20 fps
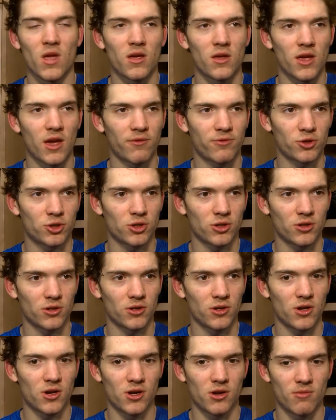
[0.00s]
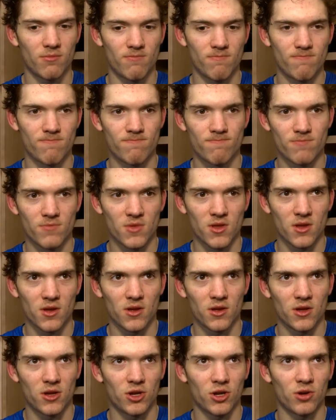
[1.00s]
Yeah, for sure. Um,
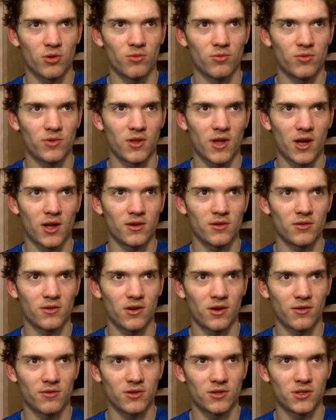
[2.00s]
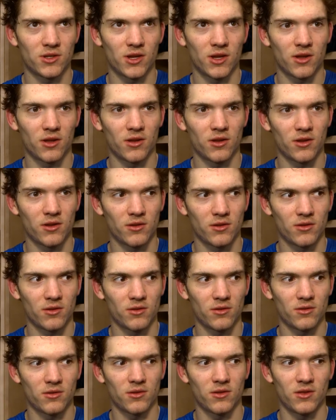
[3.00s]
you know, not obviously uh,
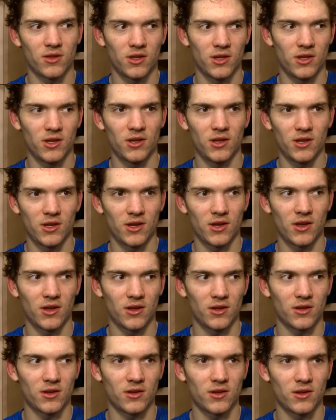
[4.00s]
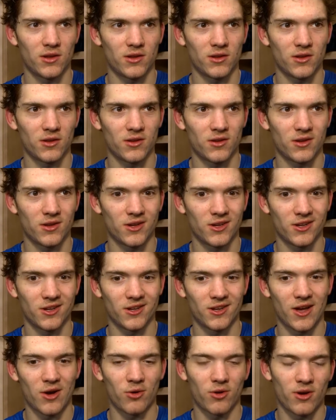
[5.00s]
the uh,
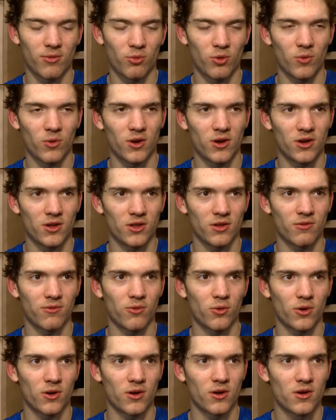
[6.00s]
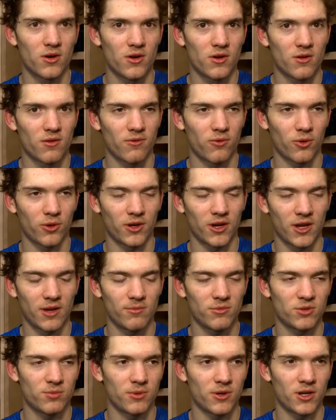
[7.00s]
outcome we wanted in the four four
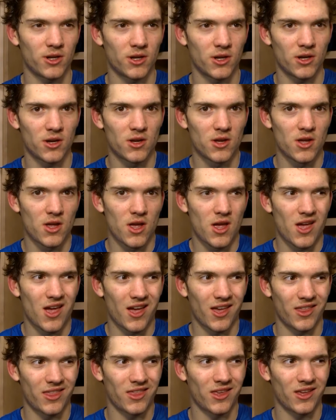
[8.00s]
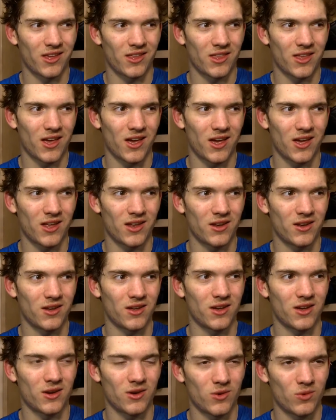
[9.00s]
games, but uh, I think that
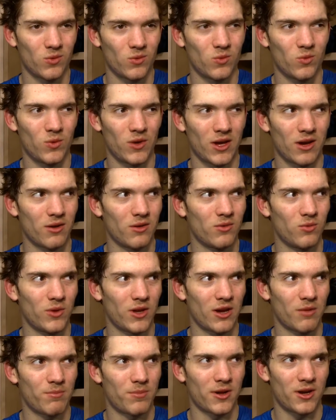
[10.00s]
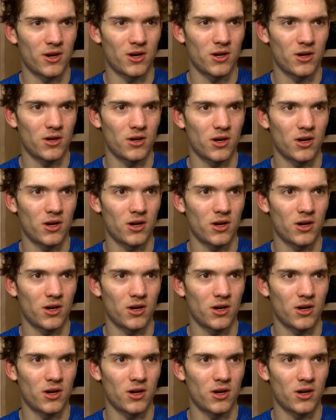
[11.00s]
we got we got better.